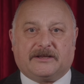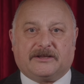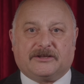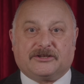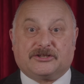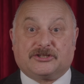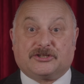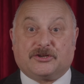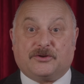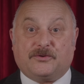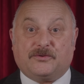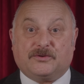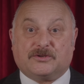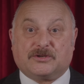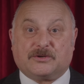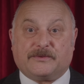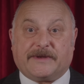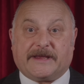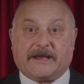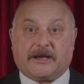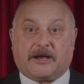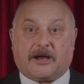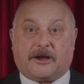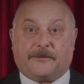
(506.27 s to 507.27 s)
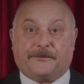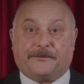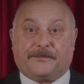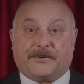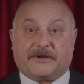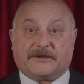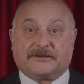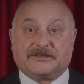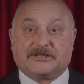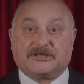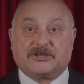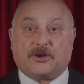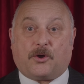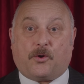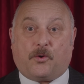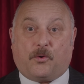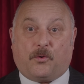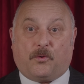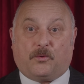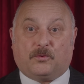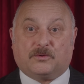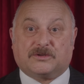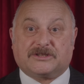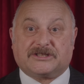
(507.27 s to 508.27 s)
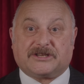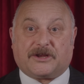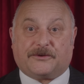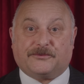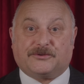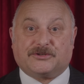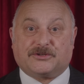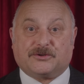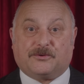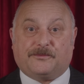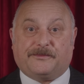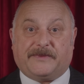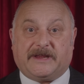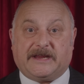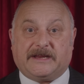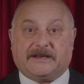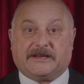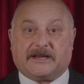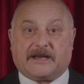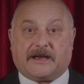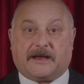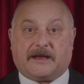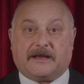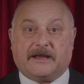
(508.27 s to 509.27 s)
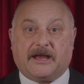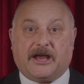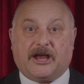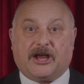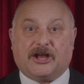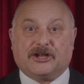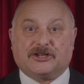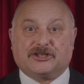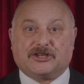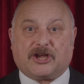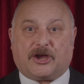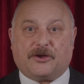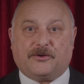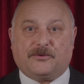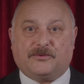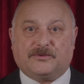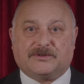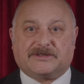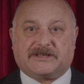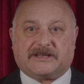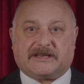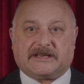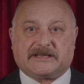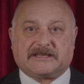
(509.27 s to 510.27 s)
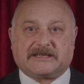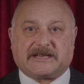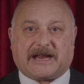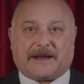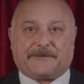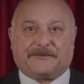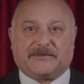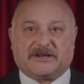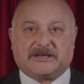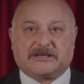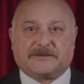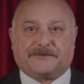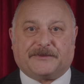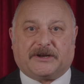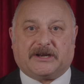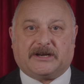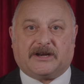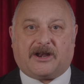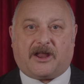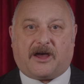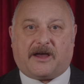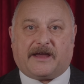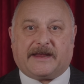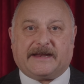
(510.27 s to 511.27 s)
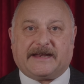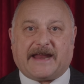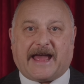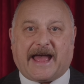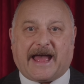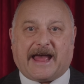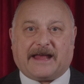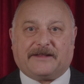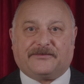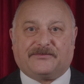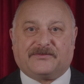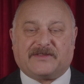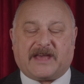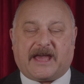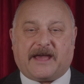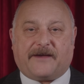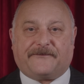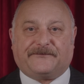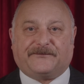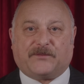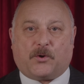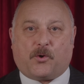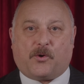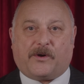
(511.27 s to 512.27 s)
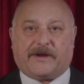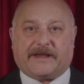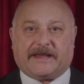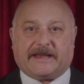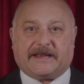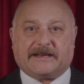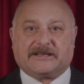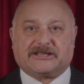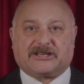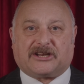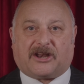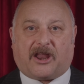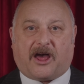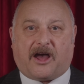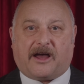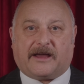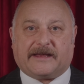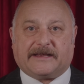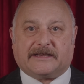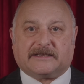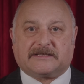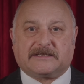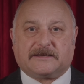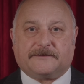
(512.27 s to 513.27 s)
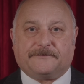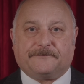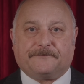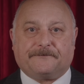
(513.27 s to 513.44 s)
soon to encompass all social media, toes the establishment line and therefore it lies.